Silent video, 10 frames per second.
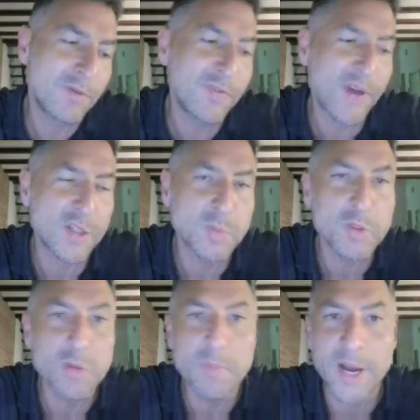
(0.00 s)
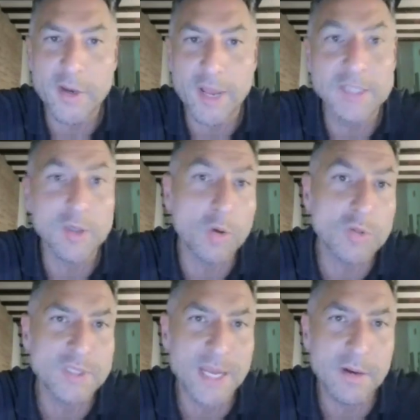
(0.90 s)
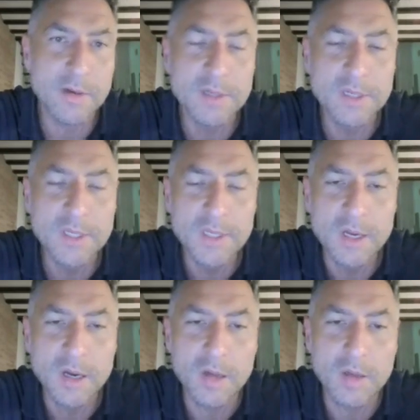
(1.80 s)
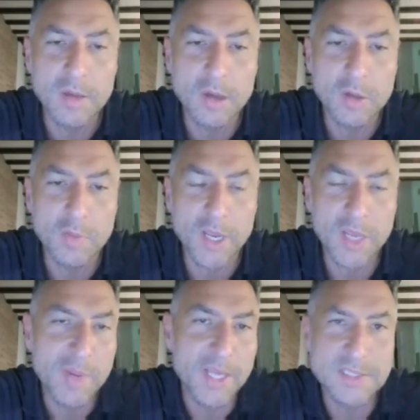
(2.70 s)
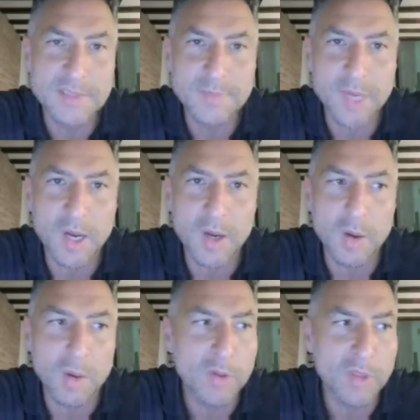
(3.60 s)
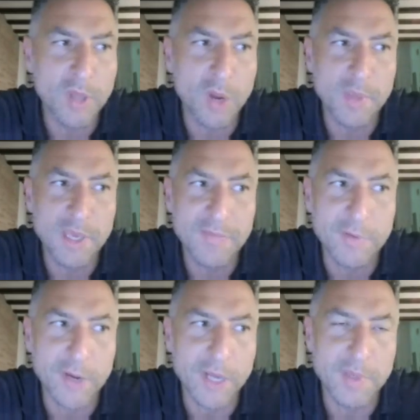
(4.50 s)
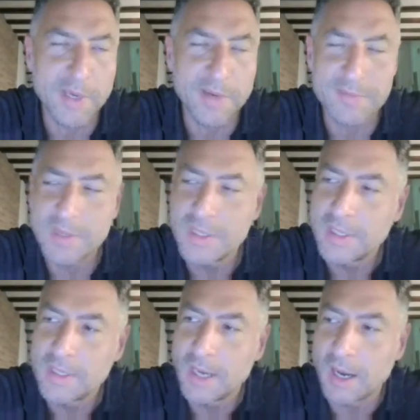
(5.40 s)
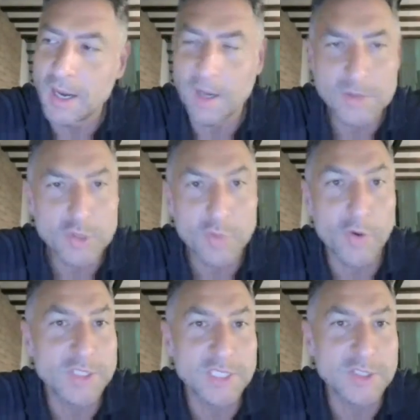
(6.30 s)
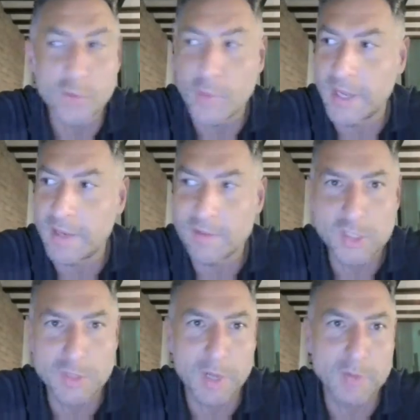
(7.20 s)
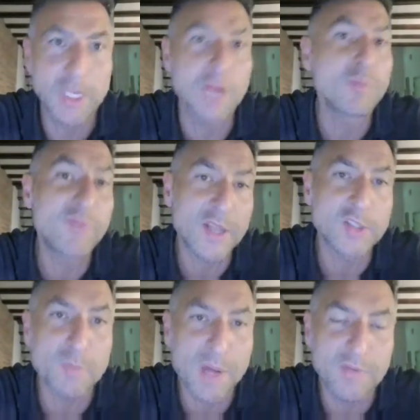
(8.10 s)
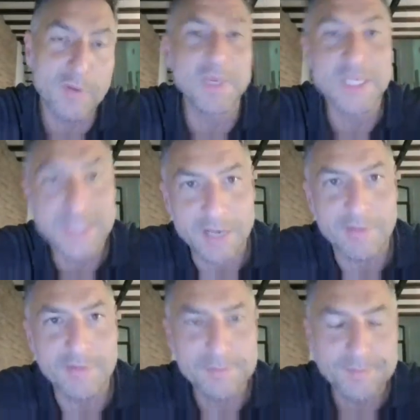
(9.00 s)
finance both the buyer and or the seller on the marketplace, both on RBF and IBF. So for us, it's a great customer acquisition, and we finance the platform itself.